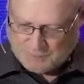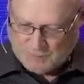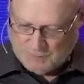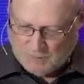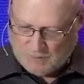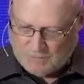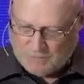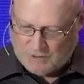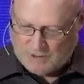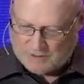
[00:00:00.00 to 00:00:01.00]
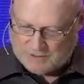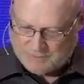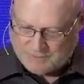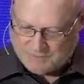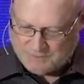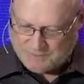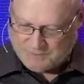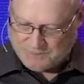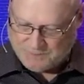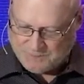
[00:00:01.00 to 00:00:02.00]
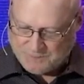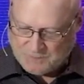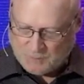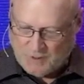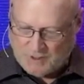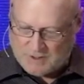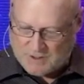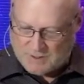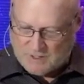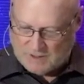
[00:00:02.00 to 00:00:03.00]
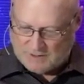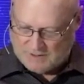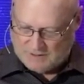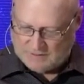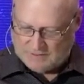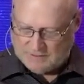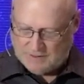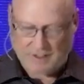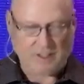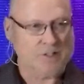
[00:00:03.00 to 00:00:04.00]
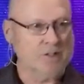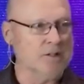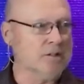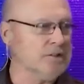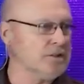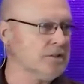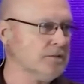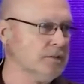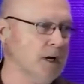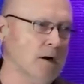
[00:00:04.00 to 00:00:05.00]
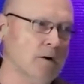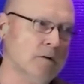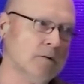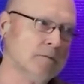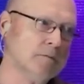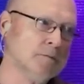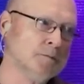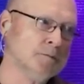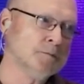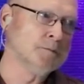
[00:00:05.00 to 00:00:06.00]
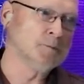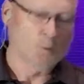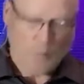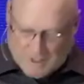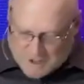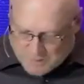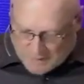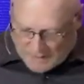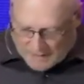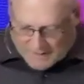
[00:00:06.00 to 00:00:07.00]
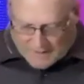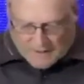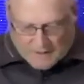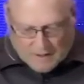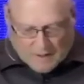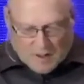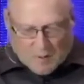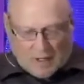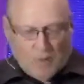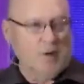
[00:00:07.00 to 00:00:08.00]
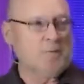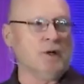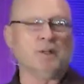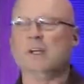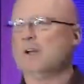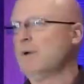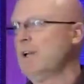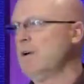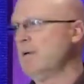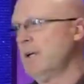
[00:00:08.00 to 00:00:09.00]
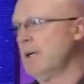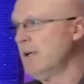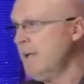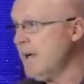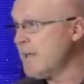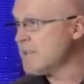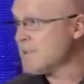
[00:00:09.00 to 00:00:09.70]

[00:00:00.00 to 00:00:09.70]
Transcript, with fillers: Who would have thought? Reconstructing the externals? No. Responding by rebuilding and renewing, yes.